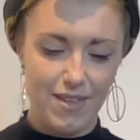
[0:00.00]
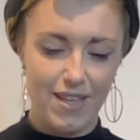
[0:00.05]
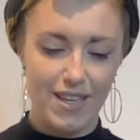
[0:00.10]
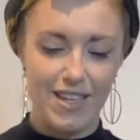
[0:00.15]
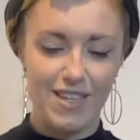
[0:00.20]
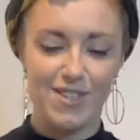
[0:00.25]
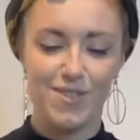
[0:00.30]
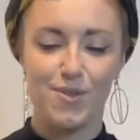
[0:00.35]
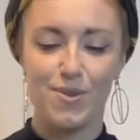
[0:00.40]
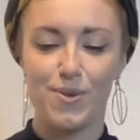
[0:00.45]

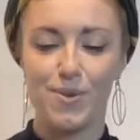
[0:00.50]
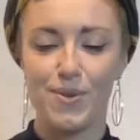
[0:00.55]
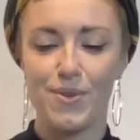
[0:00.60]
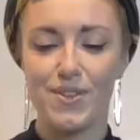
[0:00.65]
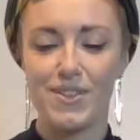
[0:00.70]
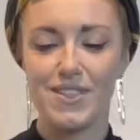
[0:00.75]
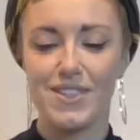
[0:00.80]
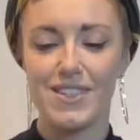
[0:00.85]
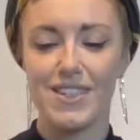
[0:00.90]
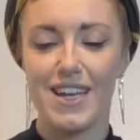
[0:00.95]
it's
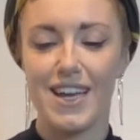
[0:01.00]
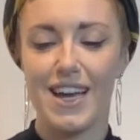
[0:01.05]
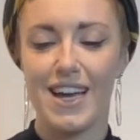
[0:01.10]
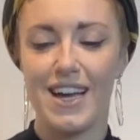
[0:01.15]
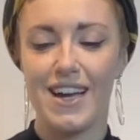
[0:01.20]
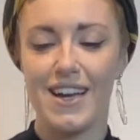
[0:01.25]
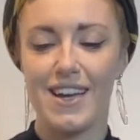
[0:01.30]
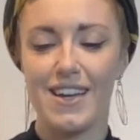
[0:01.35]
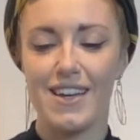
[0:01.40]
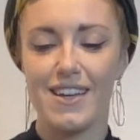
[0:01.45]
called
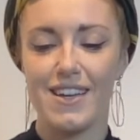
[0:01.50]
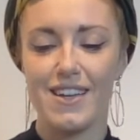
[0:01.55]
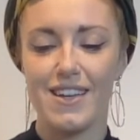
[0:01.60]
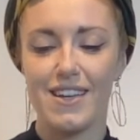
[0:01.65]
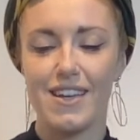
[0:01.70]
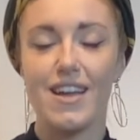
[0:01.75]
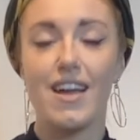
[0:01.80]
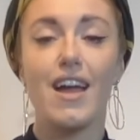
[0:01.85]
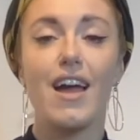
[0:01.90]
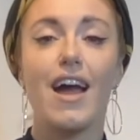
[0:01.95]

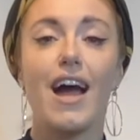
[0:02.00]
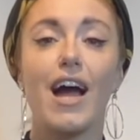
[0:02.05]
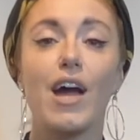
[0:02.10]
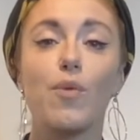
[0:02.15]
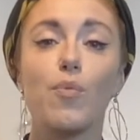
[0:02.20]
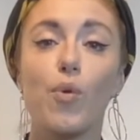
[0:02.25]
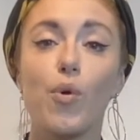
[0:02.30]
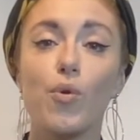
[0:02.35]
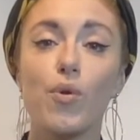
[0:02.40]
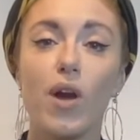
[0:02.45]
I
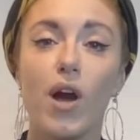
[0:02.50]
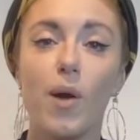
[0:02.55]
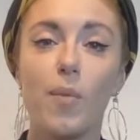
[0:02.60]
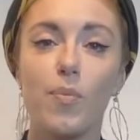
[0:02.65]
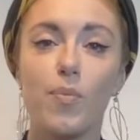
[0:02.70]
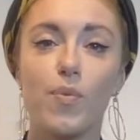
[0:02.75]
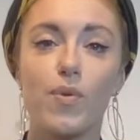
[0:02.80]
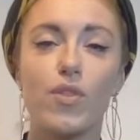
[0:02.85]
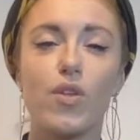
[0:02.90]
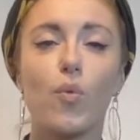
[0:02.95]
Woke
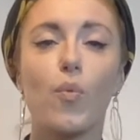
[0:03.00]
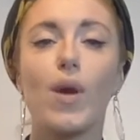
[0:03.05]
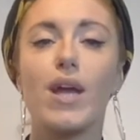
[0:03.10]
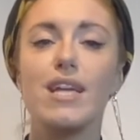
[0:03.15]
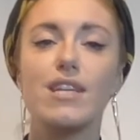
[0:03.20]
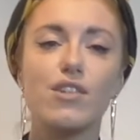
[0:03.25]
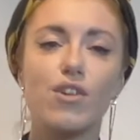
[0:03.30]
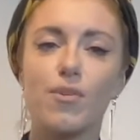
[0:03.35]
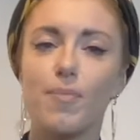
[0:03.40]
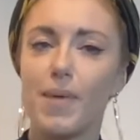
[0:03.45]
Up with a
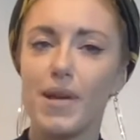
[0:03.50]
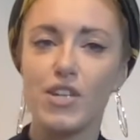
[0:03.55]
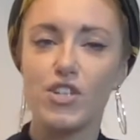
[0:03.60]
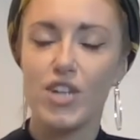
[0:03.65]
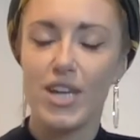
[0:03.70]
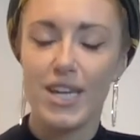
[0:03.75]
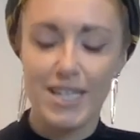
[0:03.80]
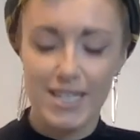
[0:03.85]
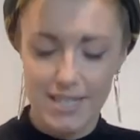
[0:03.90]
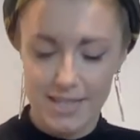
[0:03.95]
Weight on My
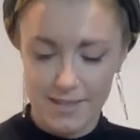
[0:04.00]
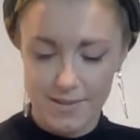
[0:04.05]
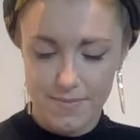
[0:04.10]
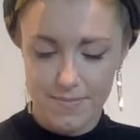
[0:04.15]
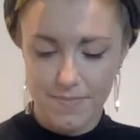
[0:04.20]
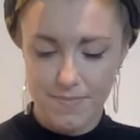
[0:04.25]
Chest.